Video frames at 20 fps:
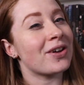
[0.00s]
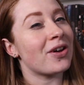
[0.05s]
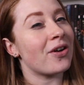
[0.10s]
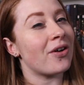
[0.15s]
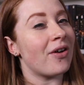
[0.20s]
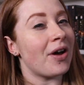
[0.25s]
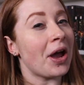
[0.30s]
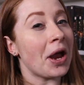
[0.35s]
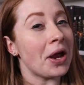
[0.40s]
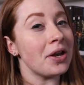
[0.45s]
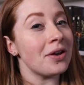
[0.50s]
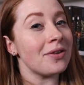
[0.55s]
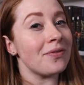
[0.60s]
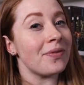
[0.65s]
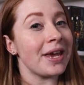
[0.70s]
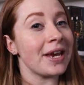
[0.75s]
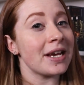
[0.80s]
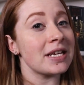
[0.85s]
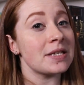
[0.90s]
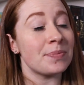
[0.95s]
kind of
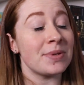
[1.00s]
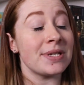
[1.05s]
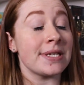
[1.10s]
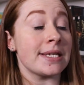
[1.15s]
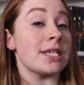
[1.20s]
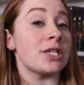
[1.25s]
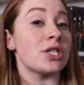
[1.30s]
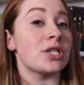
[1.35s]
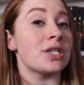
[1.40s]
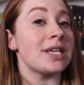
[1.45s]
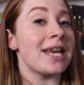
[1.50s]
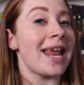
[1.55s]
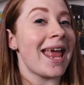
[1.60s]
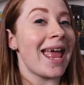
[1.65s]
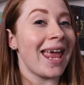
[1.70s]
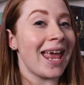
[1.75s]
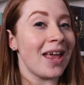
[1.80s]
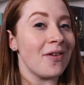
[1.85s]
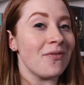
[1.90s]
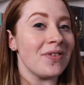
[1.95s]
exposition
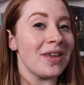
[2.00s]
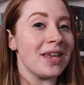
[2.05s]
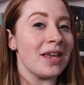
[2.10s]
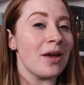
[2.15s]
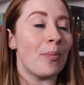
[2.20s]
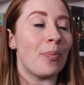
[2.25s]
heavy,